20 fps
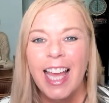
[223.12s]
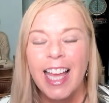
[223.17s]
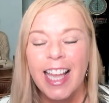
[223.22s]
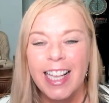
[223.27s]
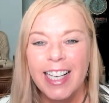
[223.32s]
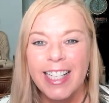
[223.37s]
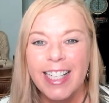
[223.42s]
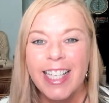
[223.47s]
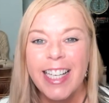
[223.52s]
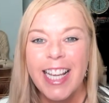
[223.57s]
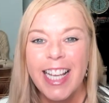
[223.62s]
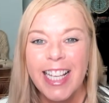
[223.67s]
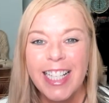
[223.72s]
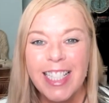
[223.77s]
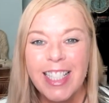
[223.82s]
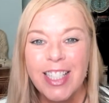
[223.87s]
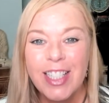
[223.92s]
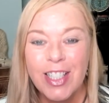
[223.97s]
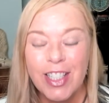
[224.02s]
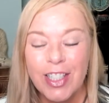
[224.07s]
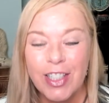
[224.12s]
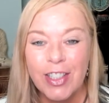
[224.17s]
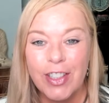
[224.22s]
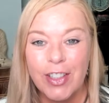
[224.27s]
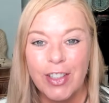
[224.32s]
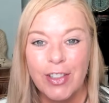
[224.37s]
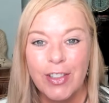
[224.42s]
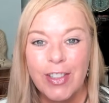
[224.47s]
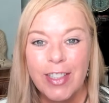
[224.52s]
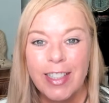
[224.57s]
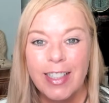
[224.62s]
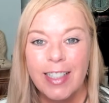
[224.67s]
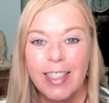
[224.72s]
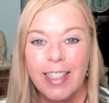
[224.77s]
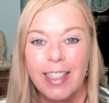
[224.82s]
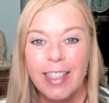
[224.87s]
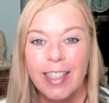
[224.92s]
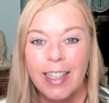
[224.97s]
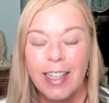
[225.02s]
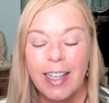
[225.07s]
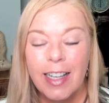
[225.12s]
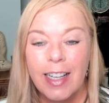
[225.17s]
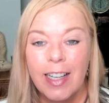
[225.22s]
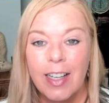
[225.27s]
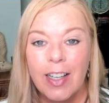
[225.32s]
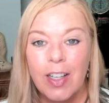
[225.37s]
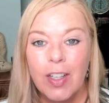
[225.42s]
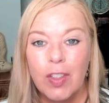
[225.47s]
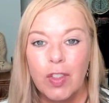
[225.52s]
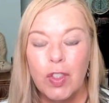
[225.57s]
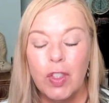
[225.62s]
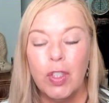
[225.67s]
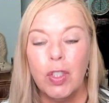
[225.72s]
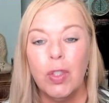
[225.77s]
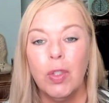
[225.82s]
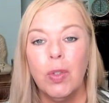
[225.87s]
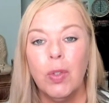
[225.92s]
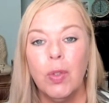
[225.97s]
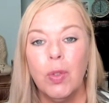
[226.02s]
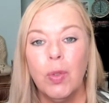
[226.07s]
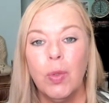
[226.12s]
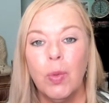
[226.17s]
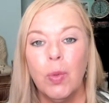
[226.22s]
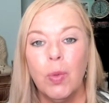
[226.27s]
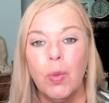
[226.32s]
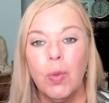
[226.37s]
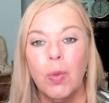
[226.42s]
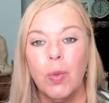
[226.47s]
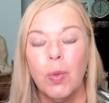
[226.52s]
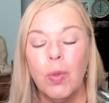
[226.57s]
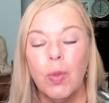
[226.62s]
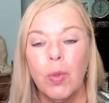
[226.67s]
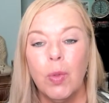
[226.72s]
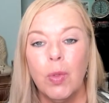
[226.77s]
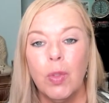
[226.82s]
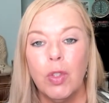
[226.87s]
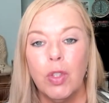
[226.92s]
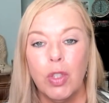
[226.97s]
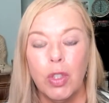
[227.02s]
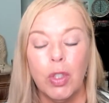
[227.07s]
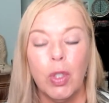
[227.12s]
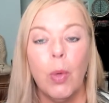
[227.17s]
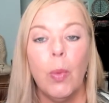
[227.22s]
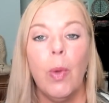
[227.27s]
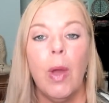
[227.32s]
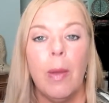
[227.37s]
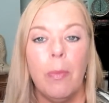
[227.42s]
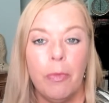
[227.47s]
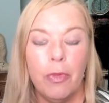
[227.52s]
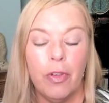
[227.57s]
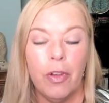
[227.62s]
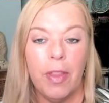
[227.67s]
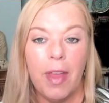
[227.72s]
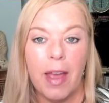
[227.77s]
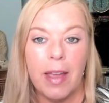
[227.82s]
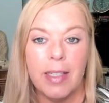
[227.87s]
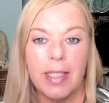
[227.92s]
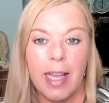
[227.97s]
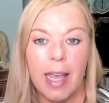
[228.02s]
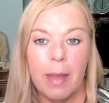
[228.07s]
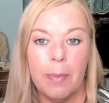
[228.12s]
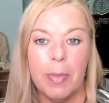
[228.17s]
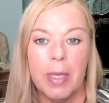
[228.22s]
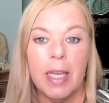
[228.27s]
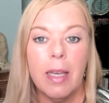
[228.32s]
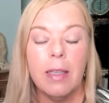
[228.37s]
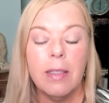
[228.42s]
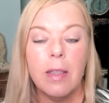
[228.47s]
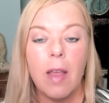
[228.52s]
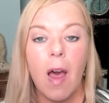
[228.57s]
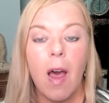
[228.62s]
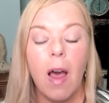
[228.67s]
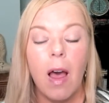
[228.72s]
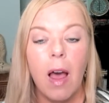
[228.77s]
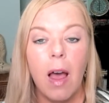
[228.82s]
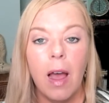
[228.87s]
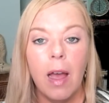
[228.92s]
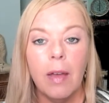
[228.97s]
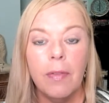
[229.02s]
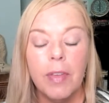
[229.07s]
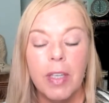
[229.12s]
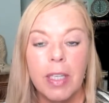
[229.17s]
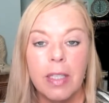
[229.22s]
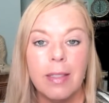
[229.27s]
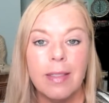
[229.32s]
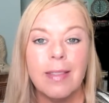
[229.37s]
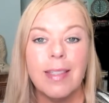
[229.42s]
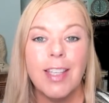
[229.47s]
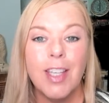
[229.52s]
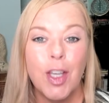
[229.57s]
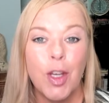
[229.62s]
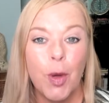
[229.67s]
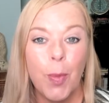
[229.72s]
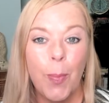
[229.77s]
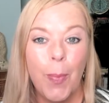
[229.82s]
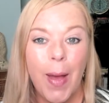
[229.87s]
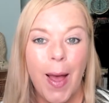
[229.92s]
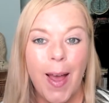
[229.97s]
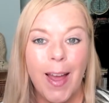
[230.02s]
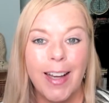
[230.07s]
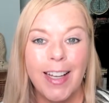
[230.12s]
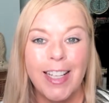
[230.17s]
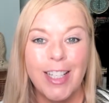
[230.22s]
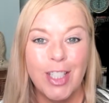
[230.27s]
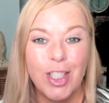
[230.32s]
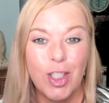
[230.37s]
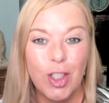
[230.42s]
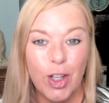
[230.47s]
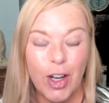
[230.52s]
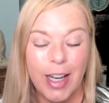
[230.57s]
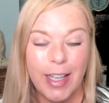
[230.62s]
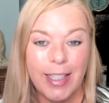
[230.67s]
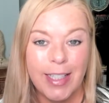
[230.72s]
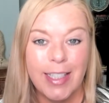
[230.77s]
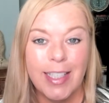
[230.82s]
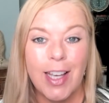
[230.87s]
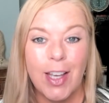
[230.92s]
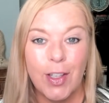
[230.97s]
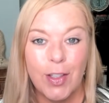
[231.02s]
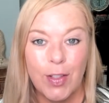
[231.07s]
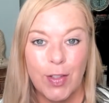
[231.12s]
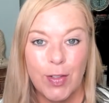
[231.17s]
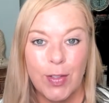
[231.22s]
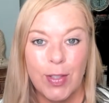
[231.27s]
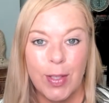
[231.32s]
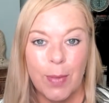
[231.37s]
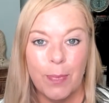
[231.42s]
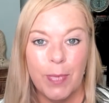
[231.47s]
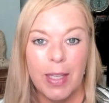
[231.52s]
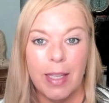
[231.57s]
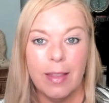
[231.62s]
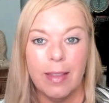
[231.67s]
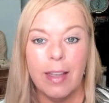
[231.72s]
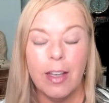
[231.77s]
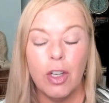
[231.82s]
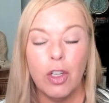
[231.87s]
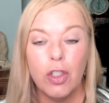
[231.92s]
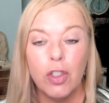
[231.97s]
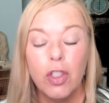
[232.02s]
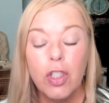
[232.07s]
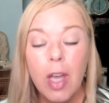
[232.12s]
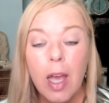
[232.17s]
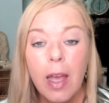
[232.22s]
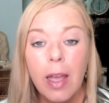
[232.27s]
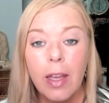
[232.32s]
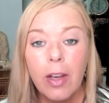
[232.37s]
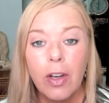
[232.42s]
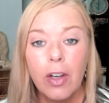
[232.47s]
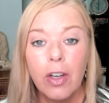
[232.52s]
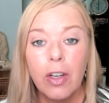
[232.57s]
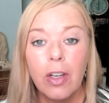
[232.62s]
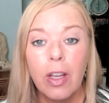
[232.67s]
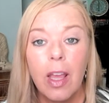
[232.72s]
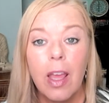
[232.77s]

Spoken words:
need to do to show up for that day, because obviously your body is trying to tell you something, that you're tired,